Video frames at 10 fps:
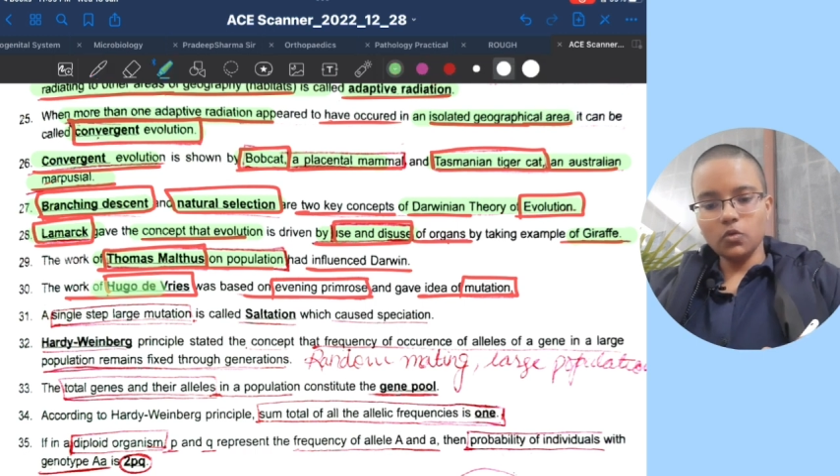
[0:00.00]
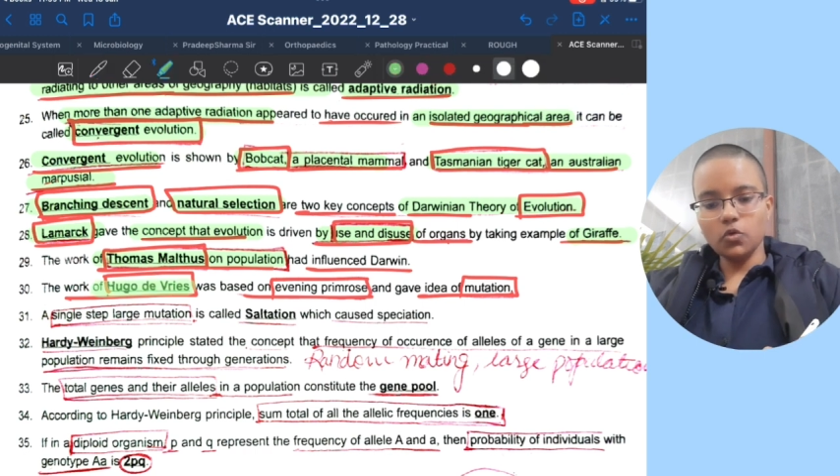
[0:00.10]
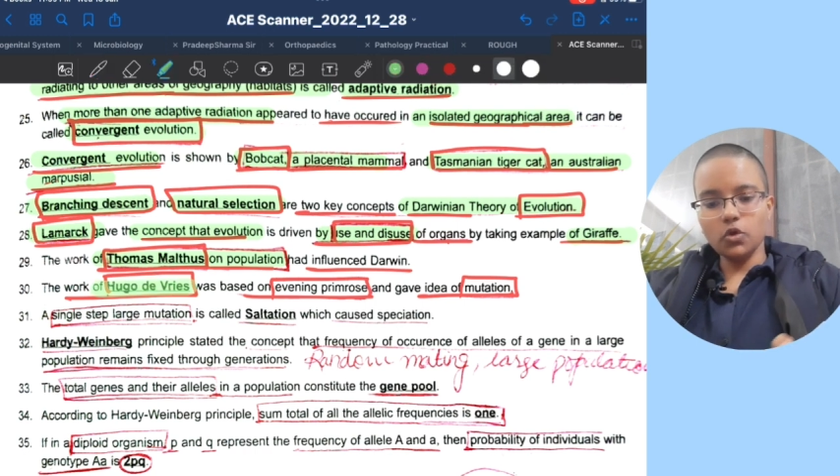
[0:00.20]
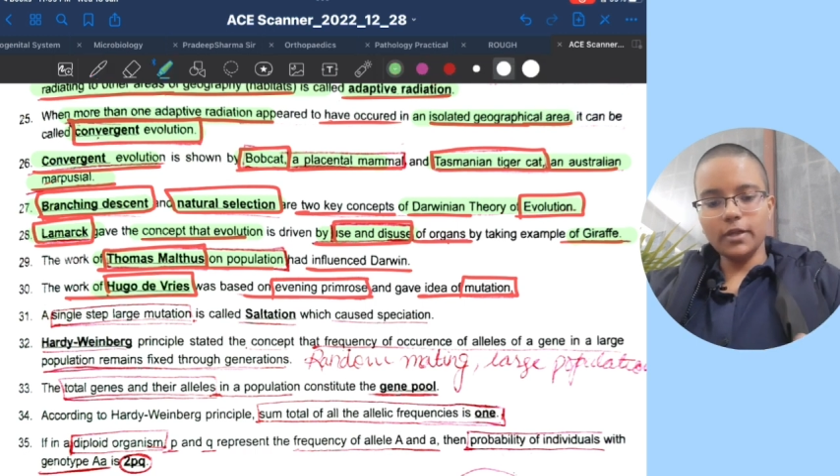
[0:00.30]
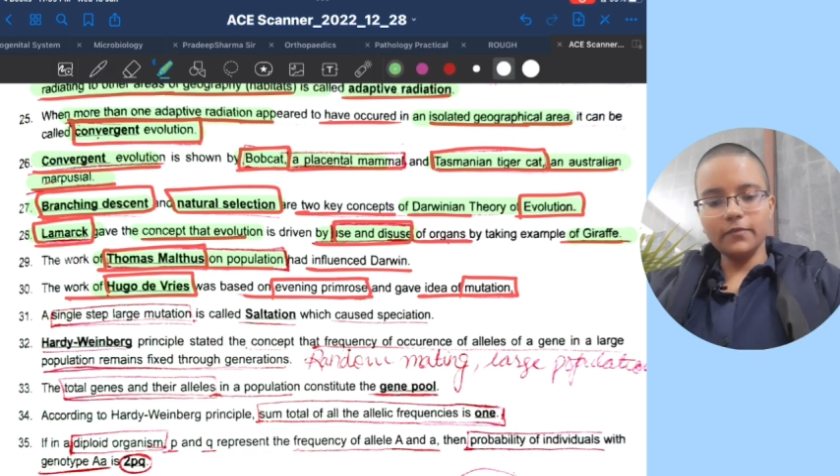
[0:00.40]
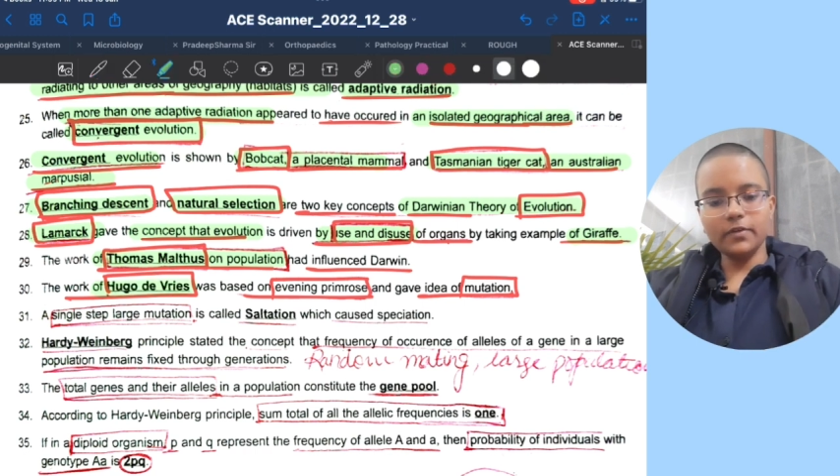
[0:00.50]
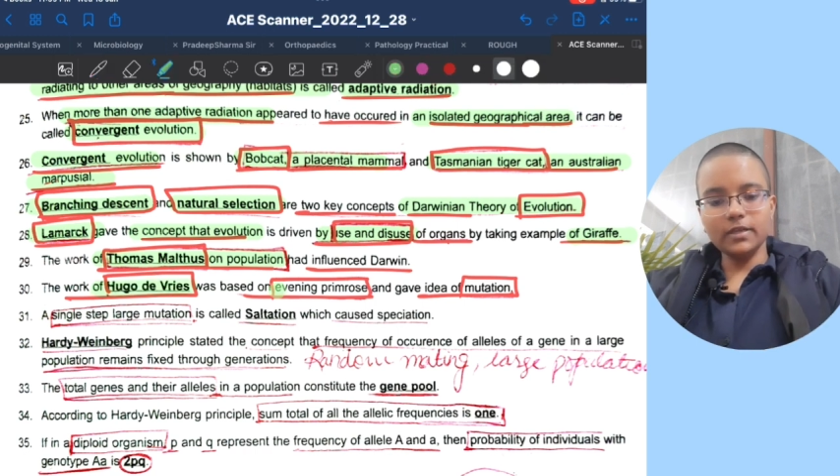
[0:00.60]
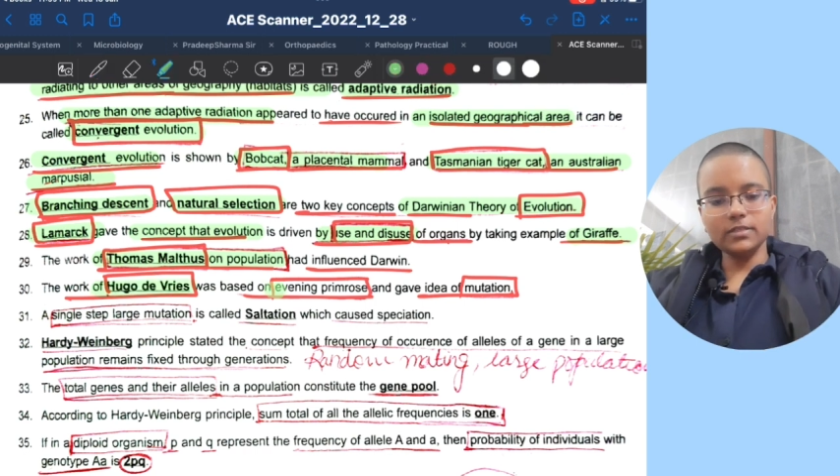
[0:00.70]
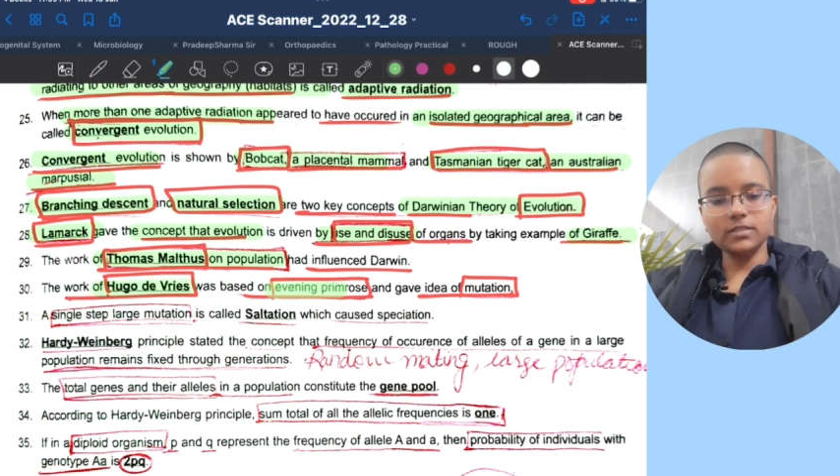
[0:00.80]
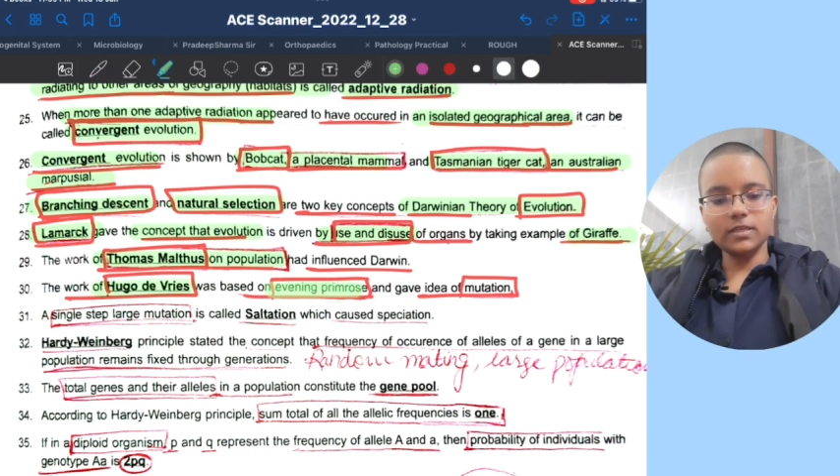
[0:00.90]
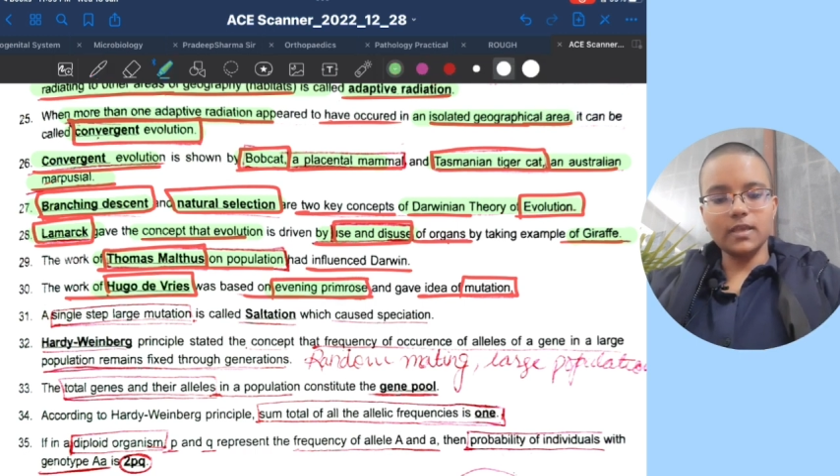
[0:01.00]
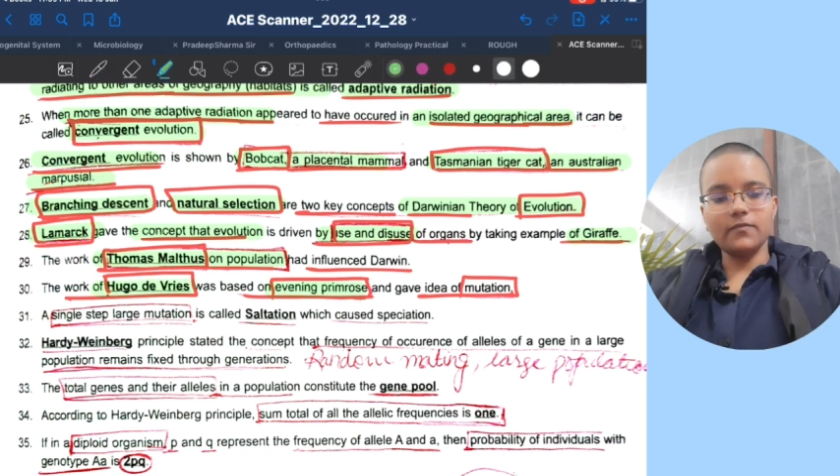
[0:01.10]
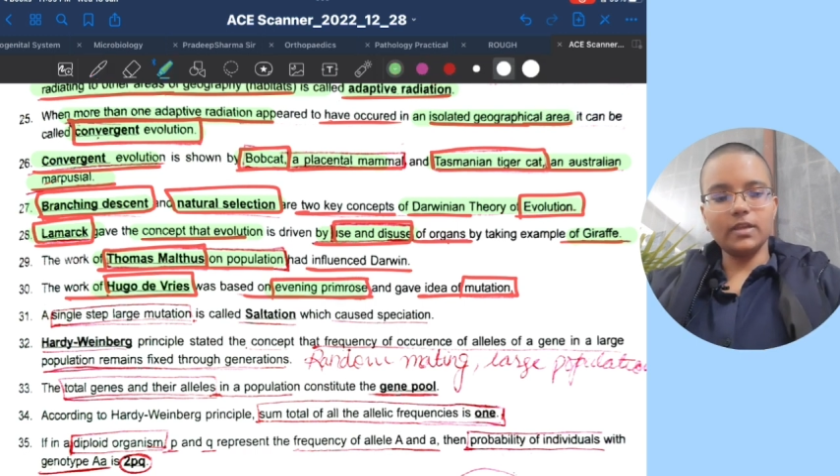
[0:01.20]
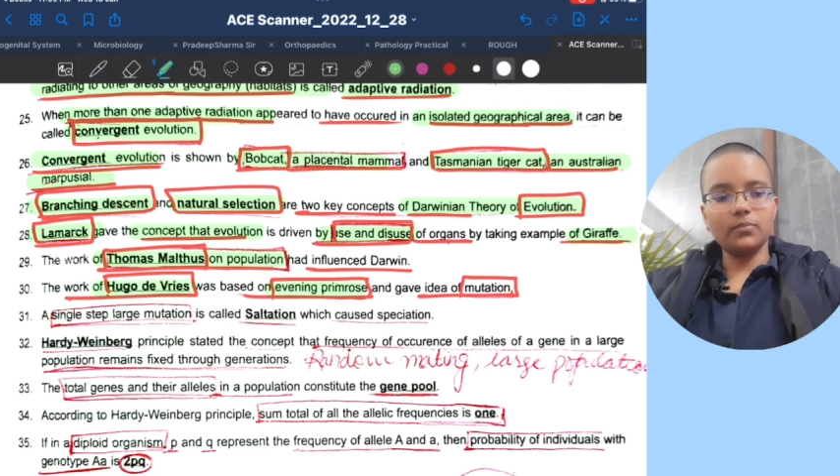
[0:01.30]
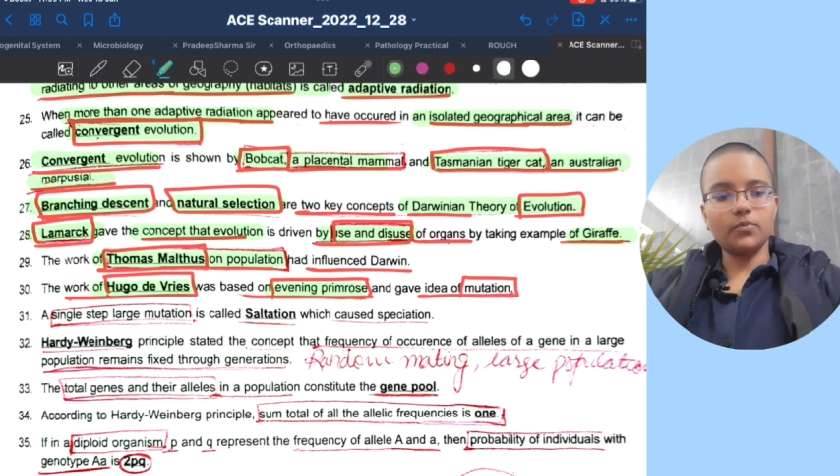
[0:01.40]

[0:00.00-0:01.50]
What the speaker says: Hugo de Vries, evening